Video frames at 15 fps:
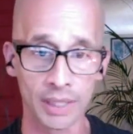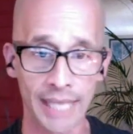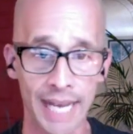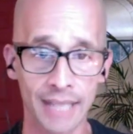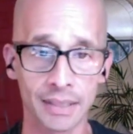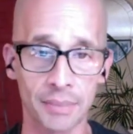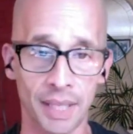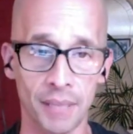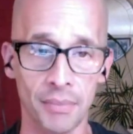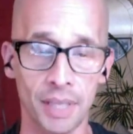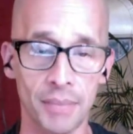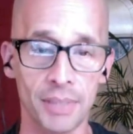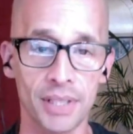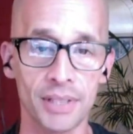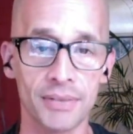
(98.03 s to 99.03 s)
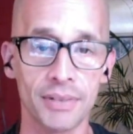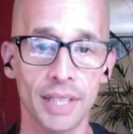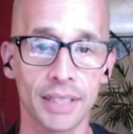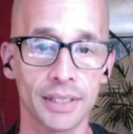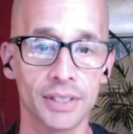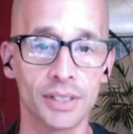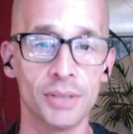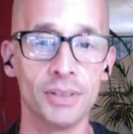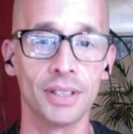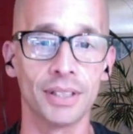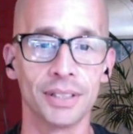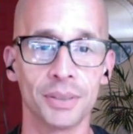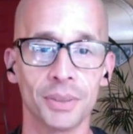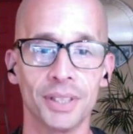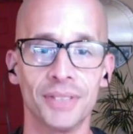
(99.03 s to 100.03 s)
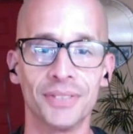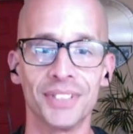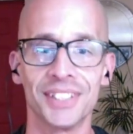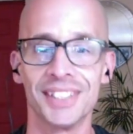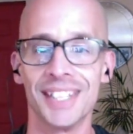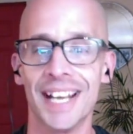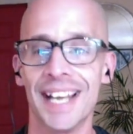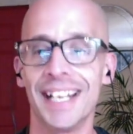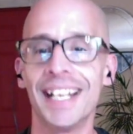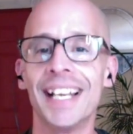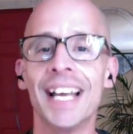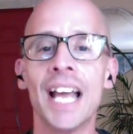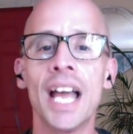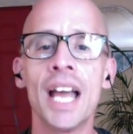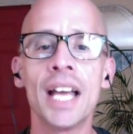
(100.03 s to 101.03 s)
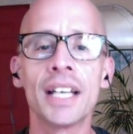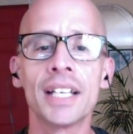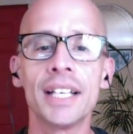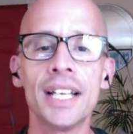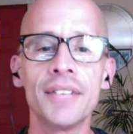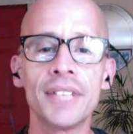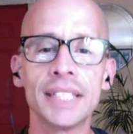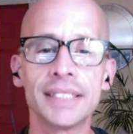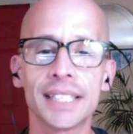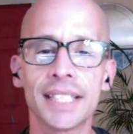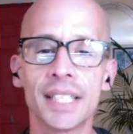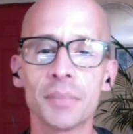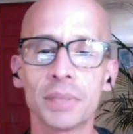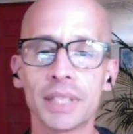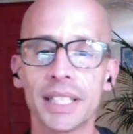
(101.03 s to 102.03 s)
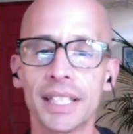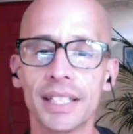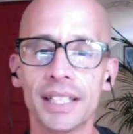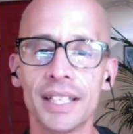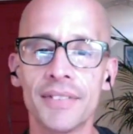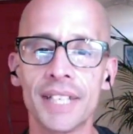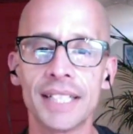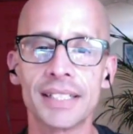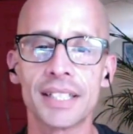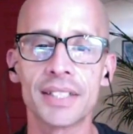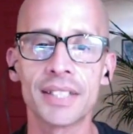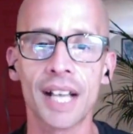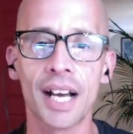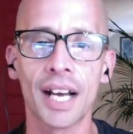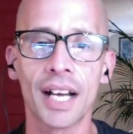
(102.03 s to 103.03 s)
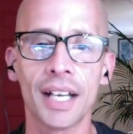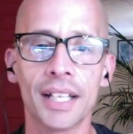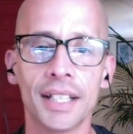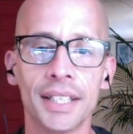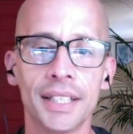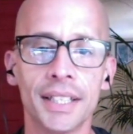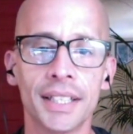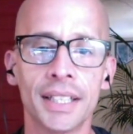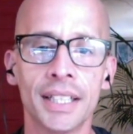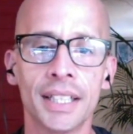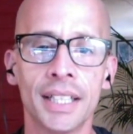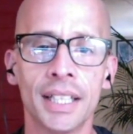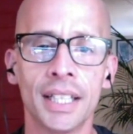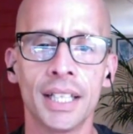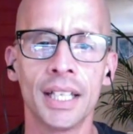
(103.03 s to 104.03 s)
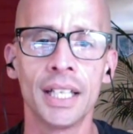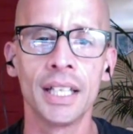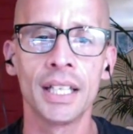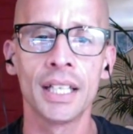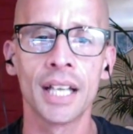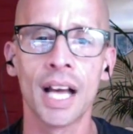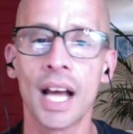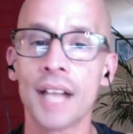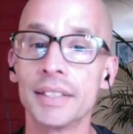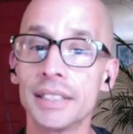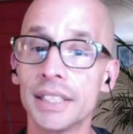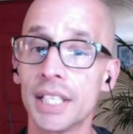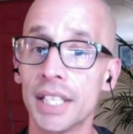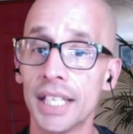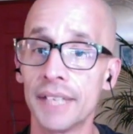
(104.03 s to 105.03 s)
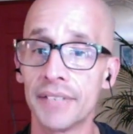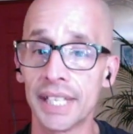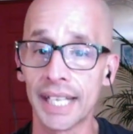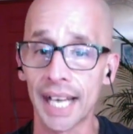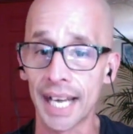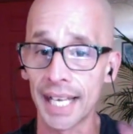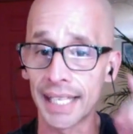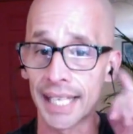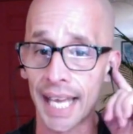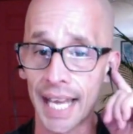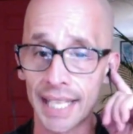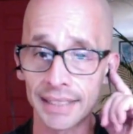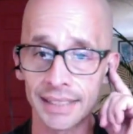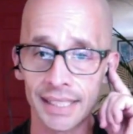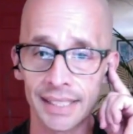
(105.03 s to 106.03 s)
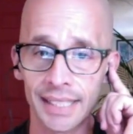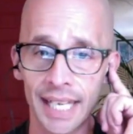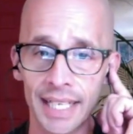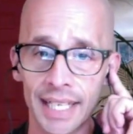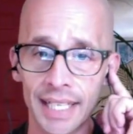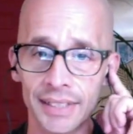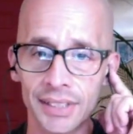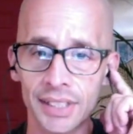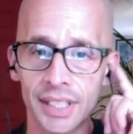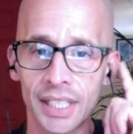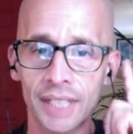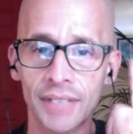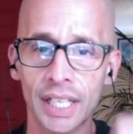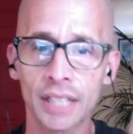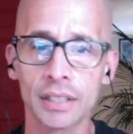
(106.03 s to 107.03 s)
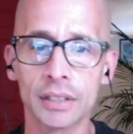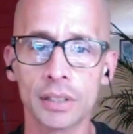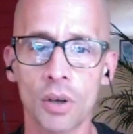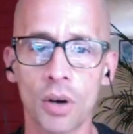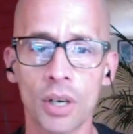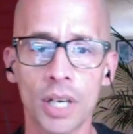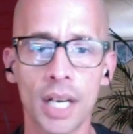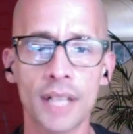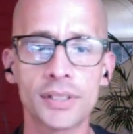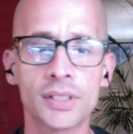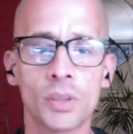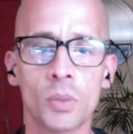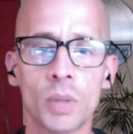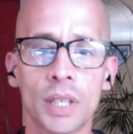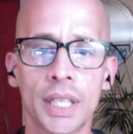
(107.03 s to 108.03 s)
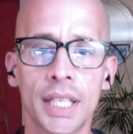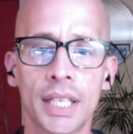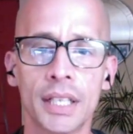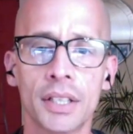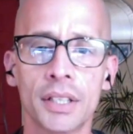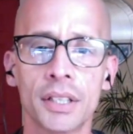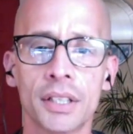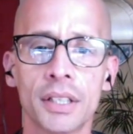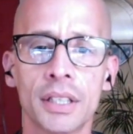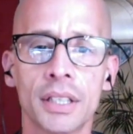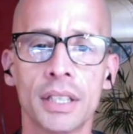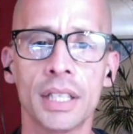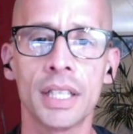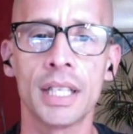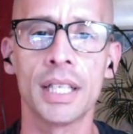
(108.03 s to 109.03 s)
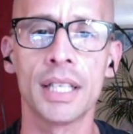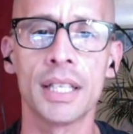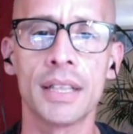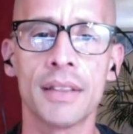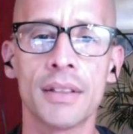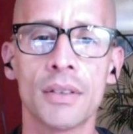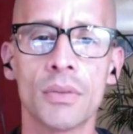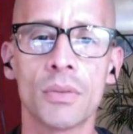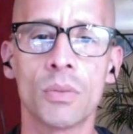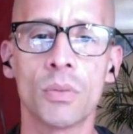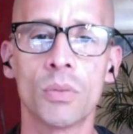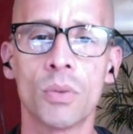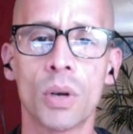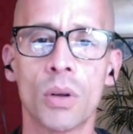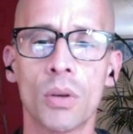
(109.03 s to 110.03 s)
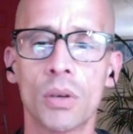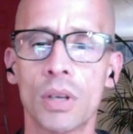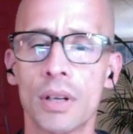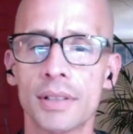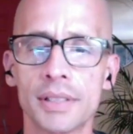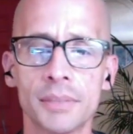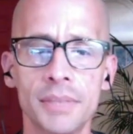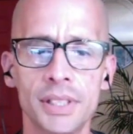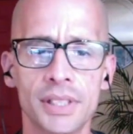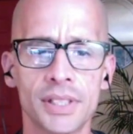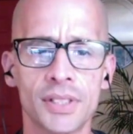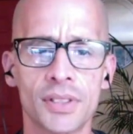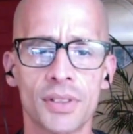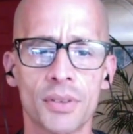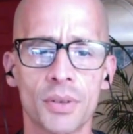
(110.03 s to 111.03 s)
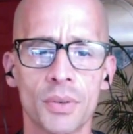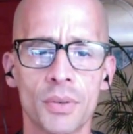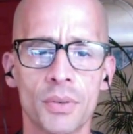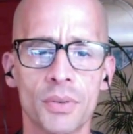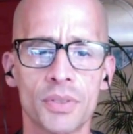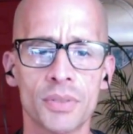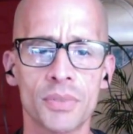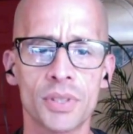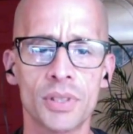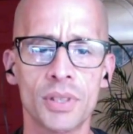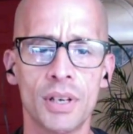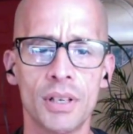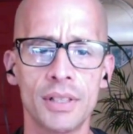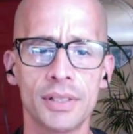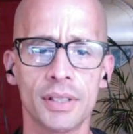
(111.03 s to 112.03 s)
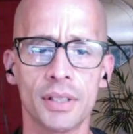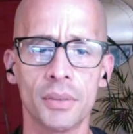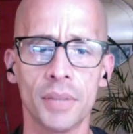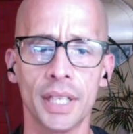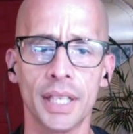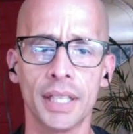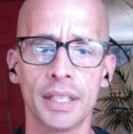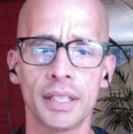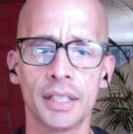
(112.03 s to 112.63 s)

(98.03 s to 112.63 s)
Acclimate might be like the $2 word for tonight. Good evening to Kimberly. Good evening to Todd. Good evening again to Dennis. Good evening, Laura. So we're here in the roll call. Somebody just threw some stars our way.